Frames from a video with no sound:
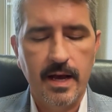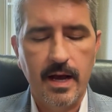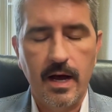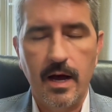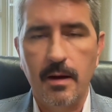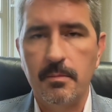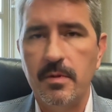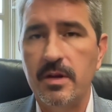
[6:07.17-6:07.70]

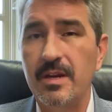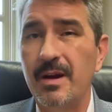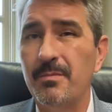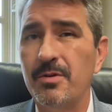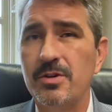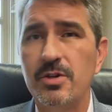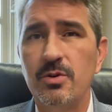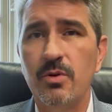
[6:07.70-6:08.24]

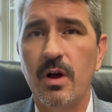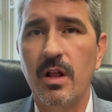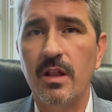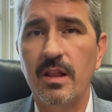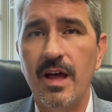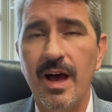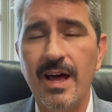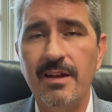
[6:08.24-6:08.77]
Number two, a
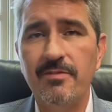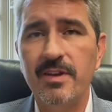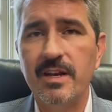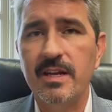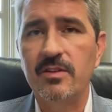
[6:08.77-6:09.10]
lot of it